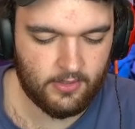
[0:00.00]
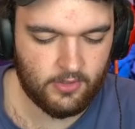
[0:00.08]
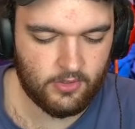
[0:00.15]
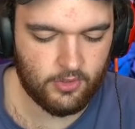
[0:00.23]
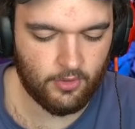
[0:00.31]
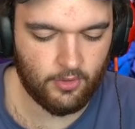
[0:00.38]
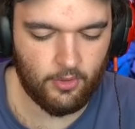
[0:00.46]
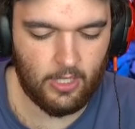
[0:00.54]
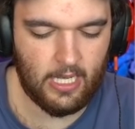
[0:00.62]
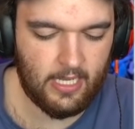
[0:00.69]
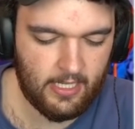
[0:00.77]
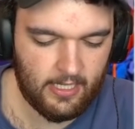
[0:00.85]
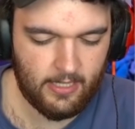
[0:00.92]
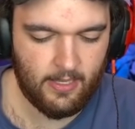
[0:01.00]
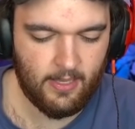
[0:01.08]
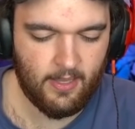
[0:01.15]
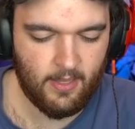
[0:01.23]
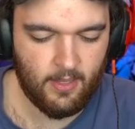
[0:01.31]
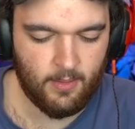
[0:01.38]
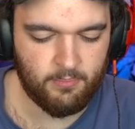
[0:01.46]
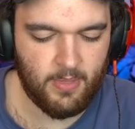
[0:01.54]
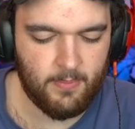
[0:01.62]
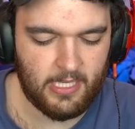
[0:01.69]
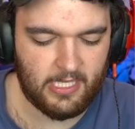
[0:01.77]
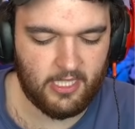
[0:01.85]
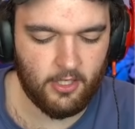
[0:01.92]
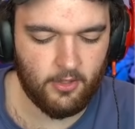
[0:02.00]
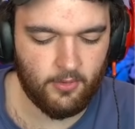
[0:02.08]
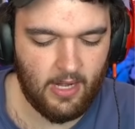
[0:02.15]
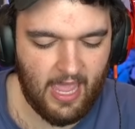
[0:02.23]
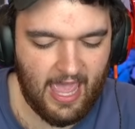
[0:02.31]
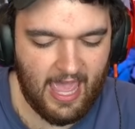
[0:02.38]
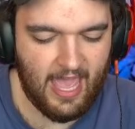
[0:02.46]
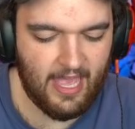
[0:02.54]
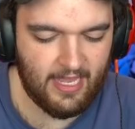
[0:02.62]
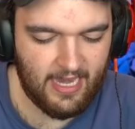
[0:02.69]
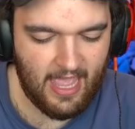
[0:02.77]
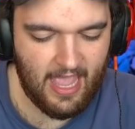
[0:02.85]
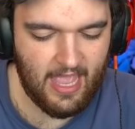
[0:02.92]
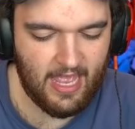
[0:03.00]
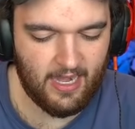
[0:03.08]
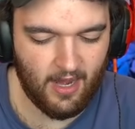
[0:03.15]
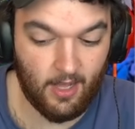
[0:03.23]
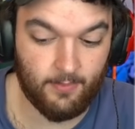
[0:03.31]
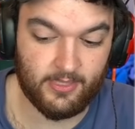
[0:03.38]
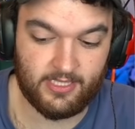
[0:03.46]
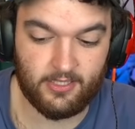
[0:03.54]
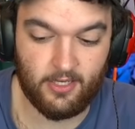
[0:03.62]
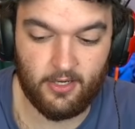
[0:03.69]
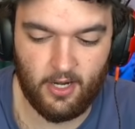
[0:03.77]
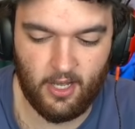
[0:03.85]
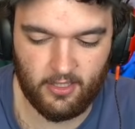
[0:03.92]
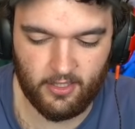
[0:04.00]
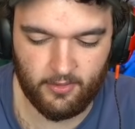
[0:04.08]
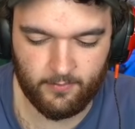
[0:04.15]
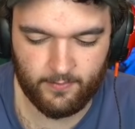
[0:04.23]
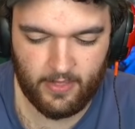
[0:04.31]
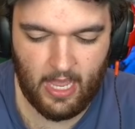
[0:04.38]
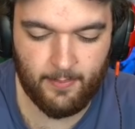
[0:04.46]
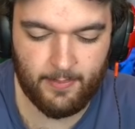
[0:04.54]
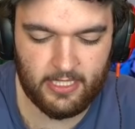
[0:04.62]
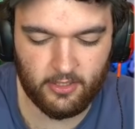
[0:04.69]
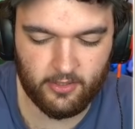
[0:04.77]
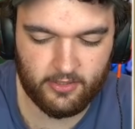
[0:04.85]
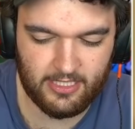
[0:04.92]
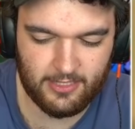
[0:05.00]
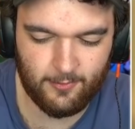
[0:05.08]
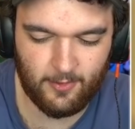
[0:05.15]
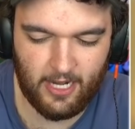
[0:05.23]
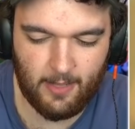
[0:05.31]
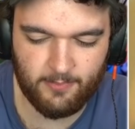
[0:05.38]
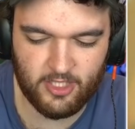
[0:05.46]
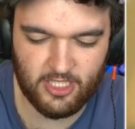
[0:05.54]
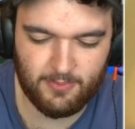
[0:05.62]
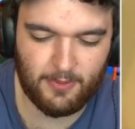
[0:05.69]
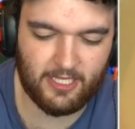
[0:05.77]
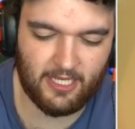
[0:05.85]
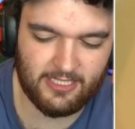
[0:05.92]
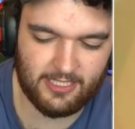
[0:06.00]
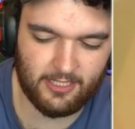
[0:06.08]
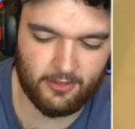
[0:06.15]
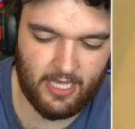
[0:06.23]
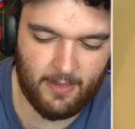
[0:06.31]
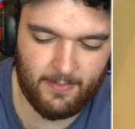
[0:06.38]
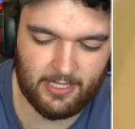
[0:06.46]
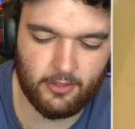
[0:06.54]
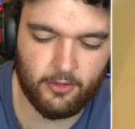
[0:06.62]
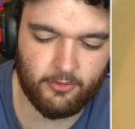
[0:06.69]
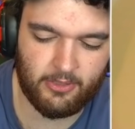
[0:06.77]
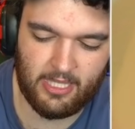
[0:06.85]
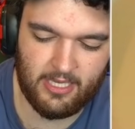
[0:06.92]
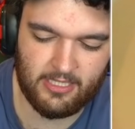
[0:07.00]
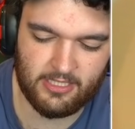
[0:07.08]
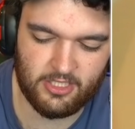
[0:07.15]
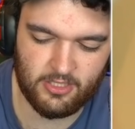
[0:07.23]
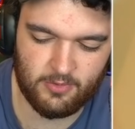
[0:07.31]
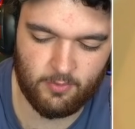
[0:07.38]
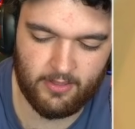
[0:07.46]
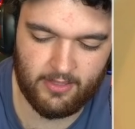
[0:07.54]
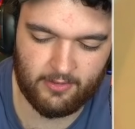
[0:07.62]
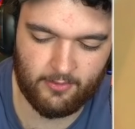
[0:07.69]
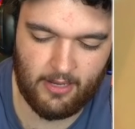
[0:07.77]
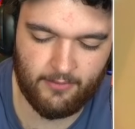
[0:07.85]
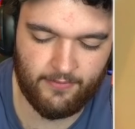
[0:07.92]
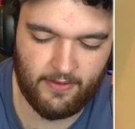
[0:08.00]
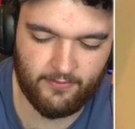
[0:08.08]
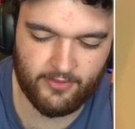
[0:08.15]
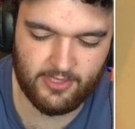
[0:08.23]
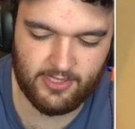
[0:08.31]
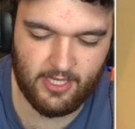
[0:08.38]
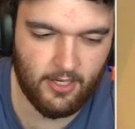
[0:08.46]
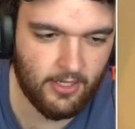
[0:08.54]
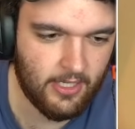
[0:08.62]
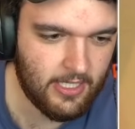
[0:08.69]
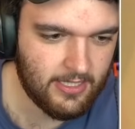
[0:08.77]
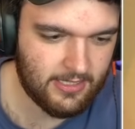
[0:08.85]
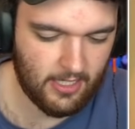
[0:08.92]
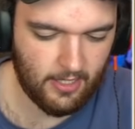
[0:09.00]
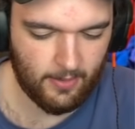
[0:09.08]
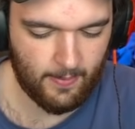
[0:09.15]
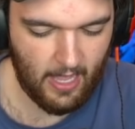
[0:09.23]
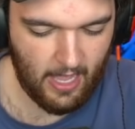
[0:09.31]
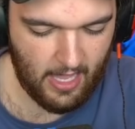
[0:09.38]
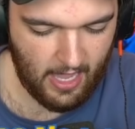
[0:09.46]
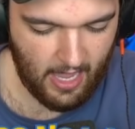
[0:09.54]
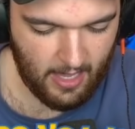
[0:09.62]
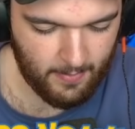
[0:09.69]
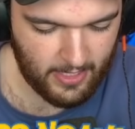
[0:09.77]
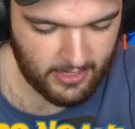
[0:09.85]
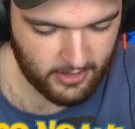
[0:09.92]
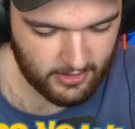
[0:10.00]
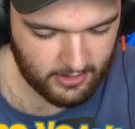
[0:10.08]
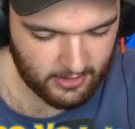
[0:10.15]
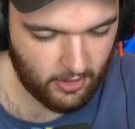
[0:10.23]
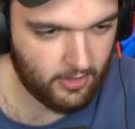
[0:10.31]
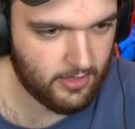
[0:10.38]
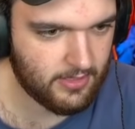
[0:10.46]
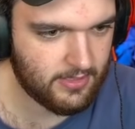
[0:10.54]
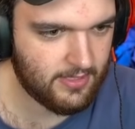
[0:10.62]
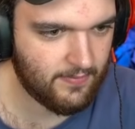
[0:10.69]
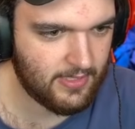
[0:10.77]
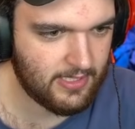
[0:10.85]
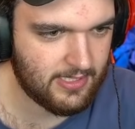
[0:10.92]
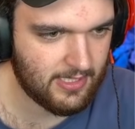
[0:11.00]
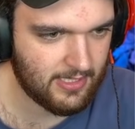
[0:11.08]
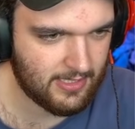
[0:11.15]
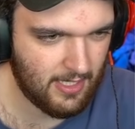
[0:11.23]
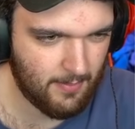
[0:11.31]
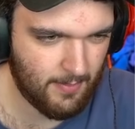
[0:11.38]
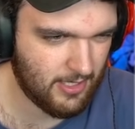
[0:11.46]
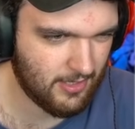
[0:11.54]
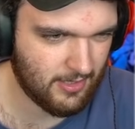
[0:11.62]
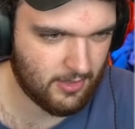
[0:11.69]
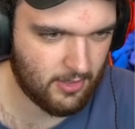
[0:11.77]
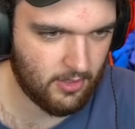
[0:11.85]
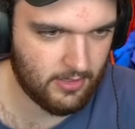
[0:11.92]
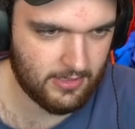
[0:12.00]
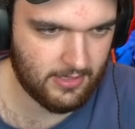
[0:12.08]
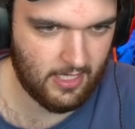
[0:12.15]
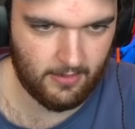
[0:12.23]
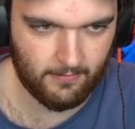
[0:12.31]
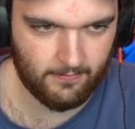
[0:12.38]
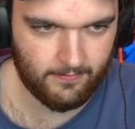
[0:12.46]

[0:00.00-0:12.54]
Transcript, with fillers: Zorua, Mimikyu, and an Omastar Hollow. I'm going to look this one up just because the, I mean, Lugia is just one of the crowd favorites though. So I, I imagine this card at 76. I imagine this card is like,